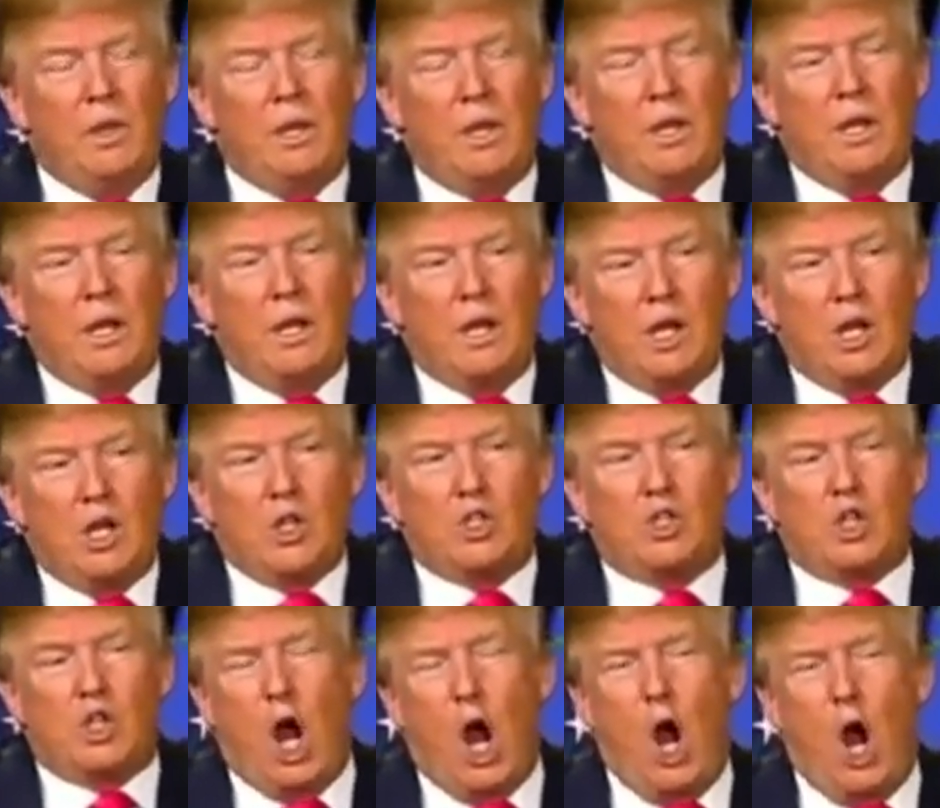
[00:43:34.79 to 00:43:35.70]

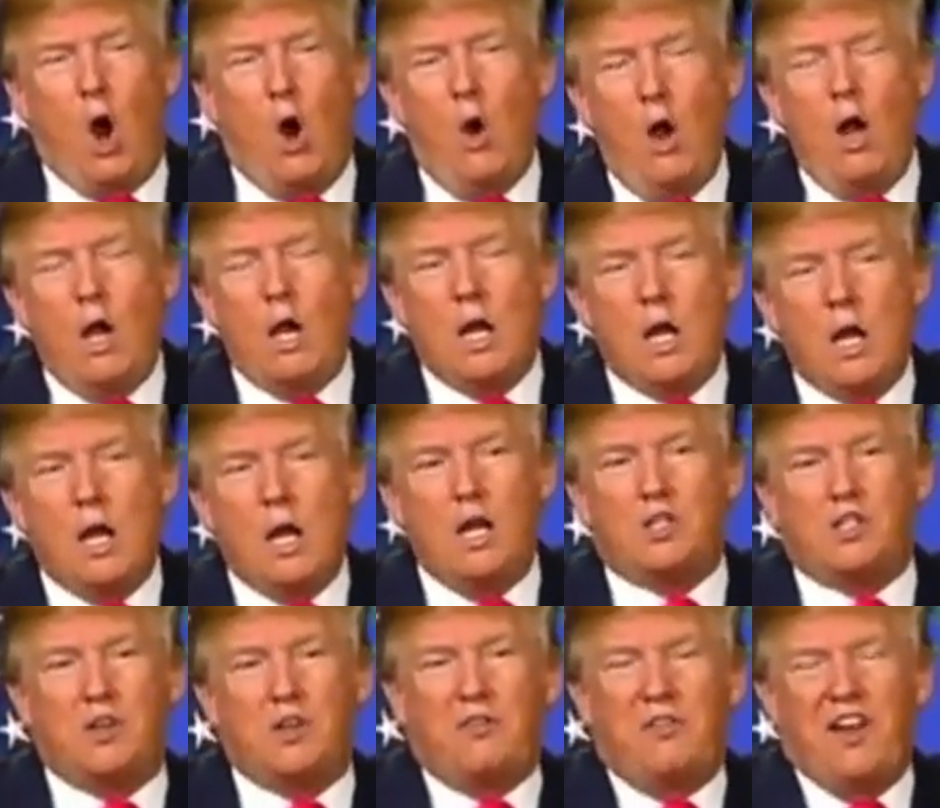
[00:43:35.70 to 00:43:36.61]
So, it's a
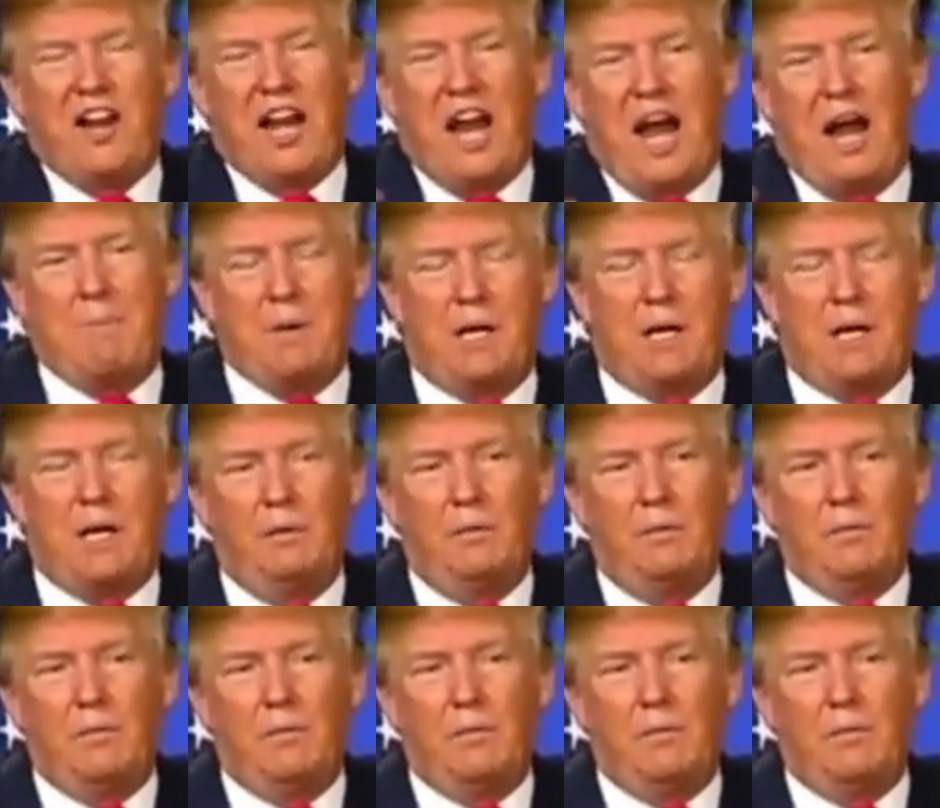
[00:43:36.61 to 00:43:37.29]
phenomenon.